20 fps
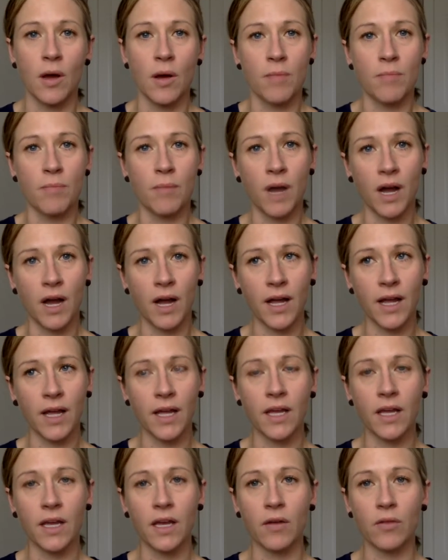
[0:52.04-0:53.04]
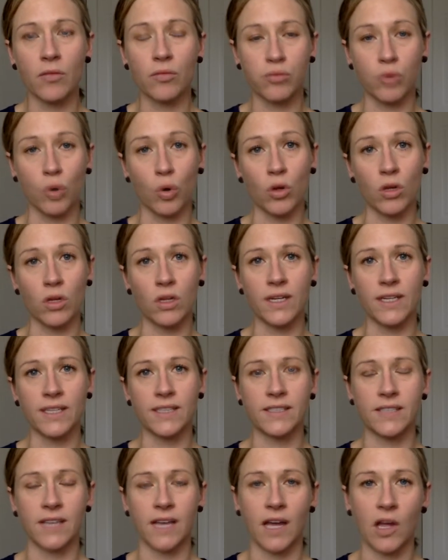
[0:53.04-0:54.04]
my role is
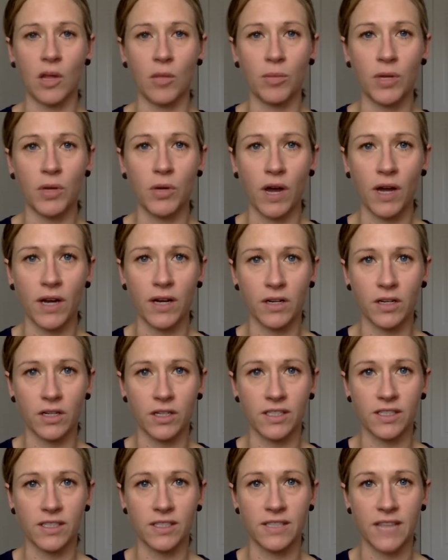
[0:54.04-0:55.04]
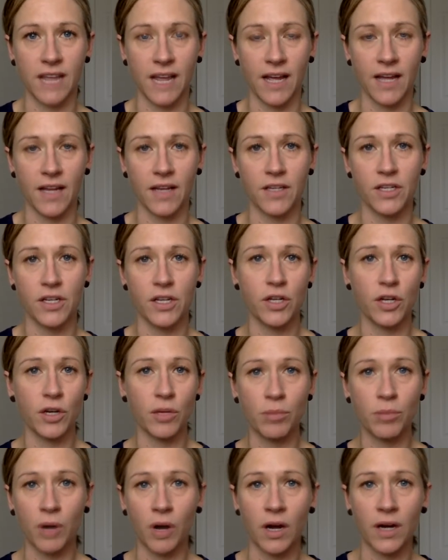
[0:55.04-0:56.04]
to help you understand your
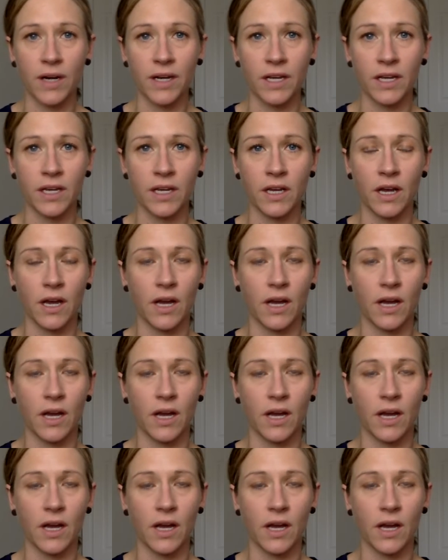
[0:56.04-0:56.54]
body,